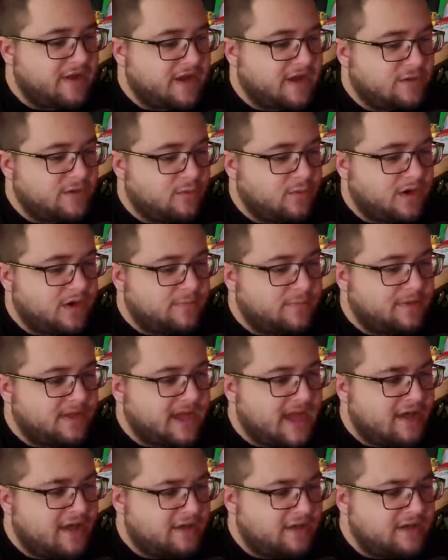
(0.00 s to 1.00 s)
I want to be
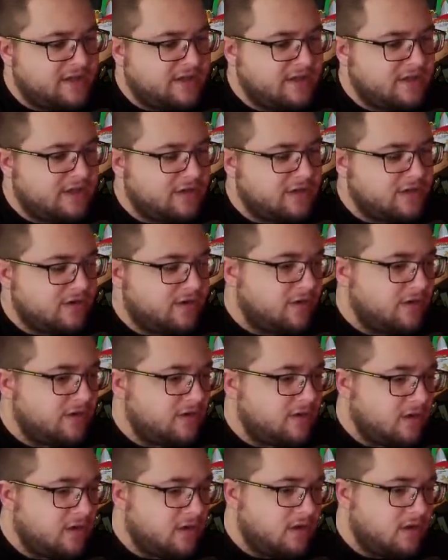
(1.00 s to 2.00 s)
out of here.
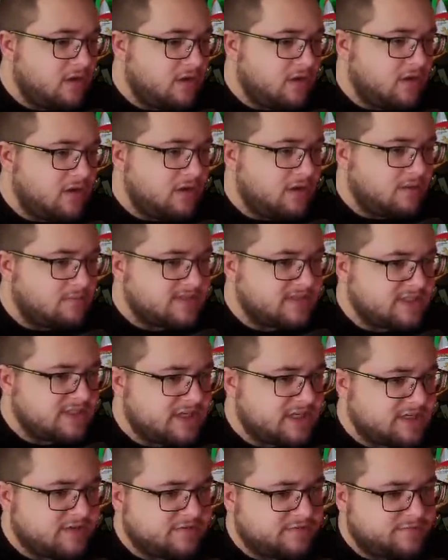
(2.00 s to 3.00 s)
I'm
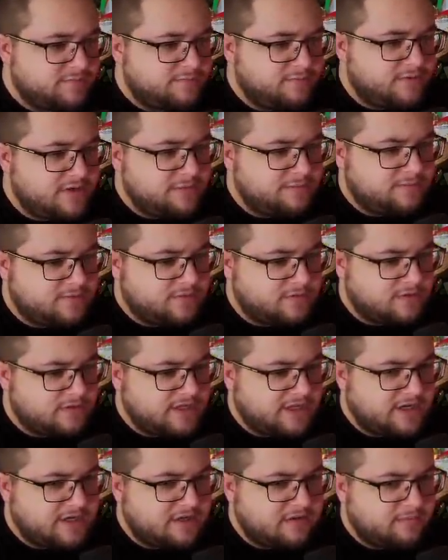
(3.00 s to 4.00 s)
sick of people
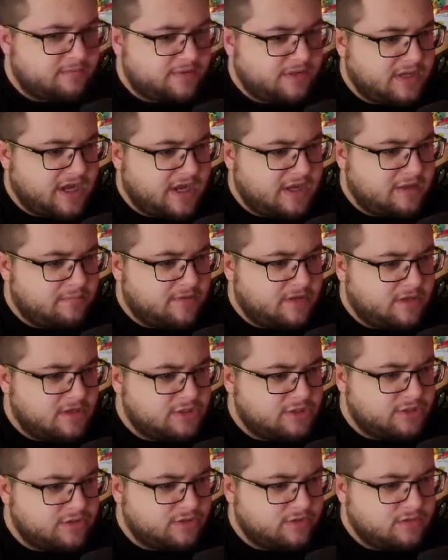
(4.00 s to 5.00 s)
getting behind me and
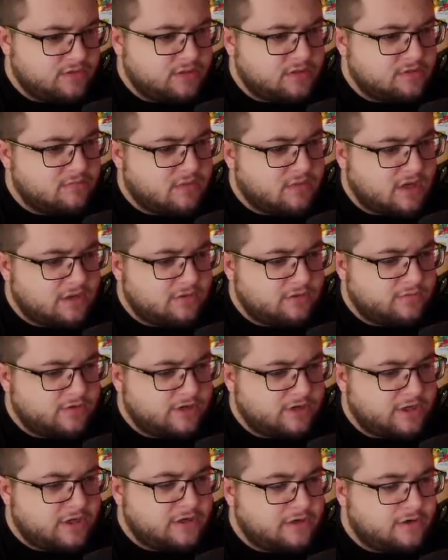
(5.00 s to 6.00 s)
shooting my
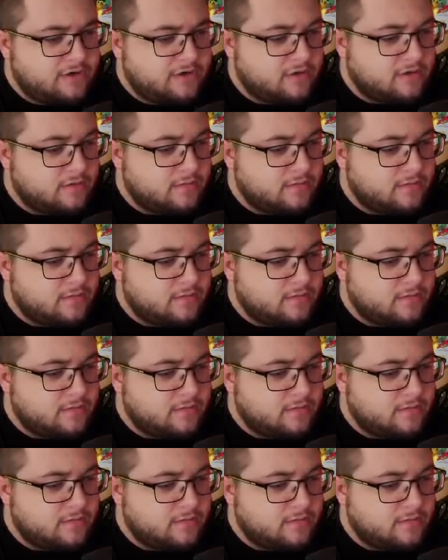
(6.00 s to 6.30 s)
rear.